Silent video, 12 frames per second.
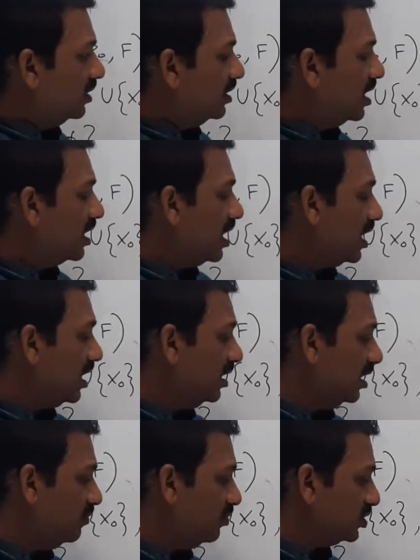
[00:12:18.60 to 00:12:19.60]
the
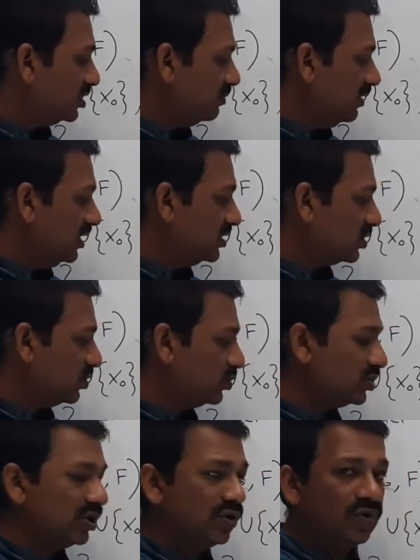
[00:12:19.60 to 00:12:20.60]
current input symbol is
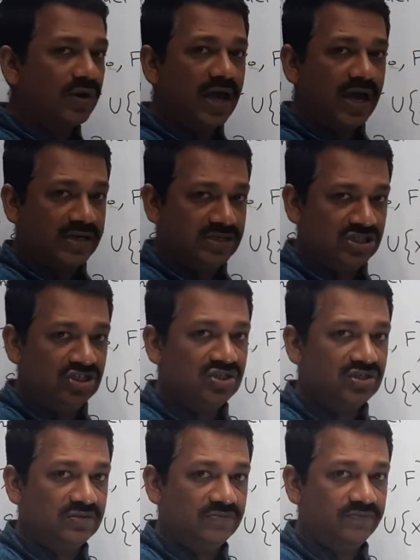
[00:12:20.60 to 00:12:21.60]
Q0 dash,
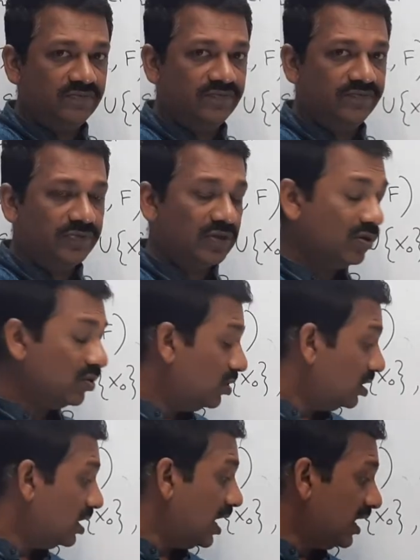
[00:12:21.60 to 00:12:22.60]

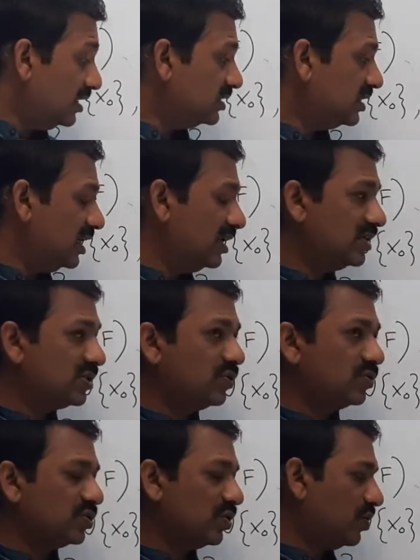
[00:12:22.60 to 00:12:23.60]
or current state is
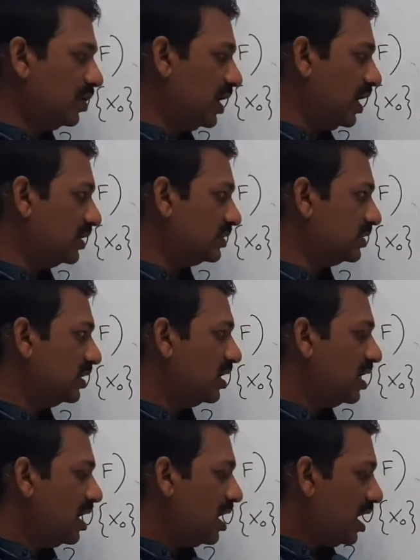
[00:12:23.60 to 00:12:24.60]
Q0 dash,
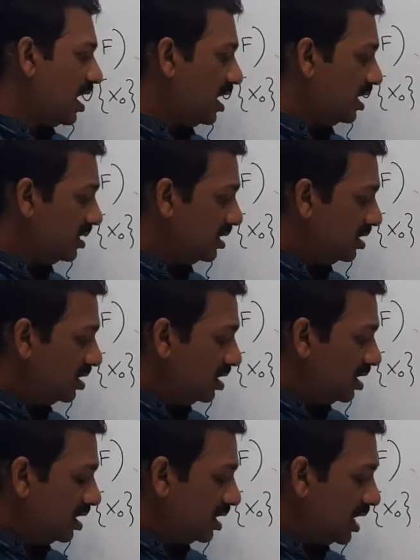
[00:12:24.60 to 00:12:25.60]
and
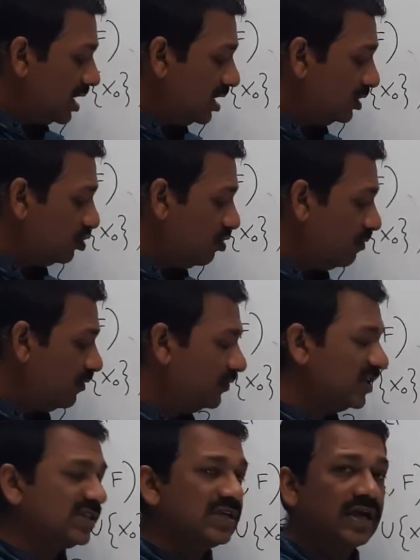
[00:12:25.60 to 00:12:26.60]
current top of
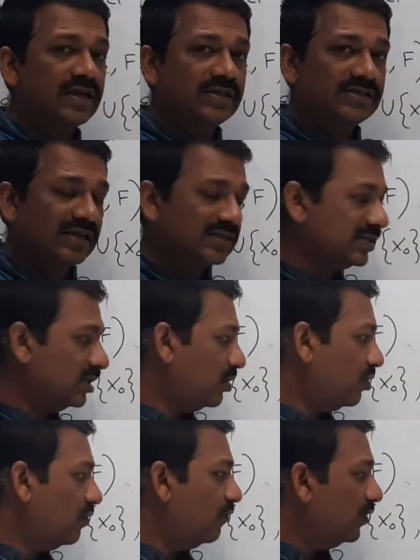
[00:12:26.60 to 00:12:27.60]
the stack is
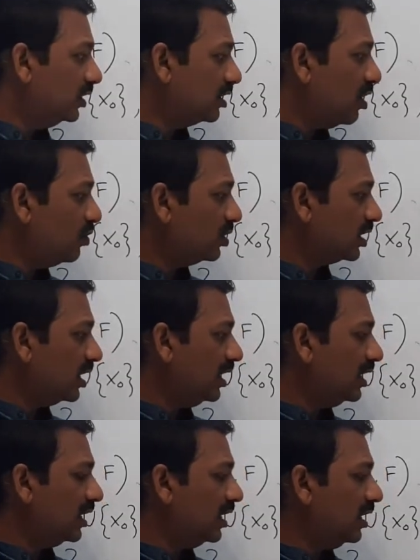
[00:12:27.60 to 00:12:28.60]
x0, without
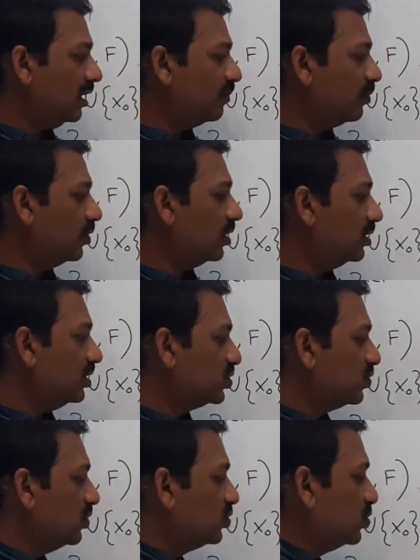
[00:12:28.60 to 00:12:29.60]
writing any input,
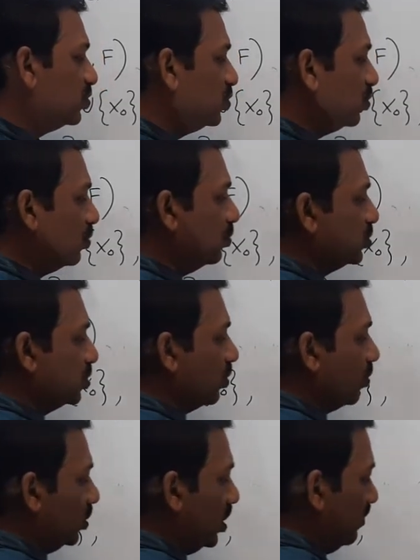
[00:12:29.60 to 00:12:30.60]
this will switch to
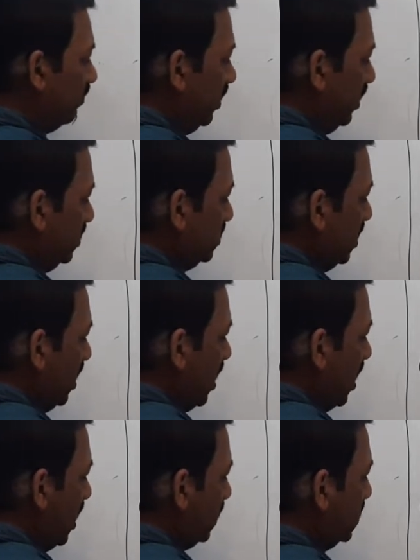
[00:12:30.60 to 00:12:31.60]
Q0. That means
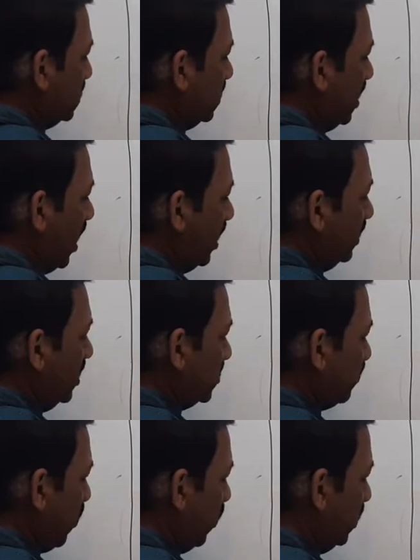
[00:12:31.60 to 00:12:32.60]
at
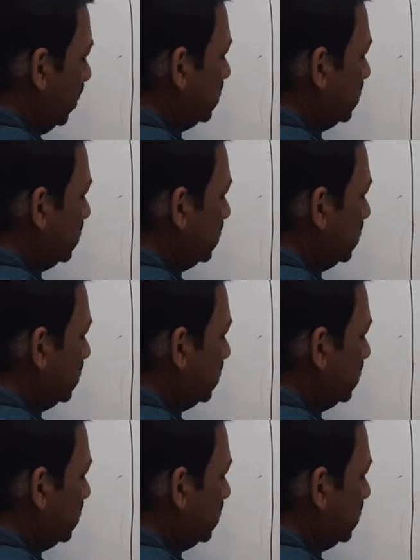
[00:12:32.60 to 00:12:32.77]
this point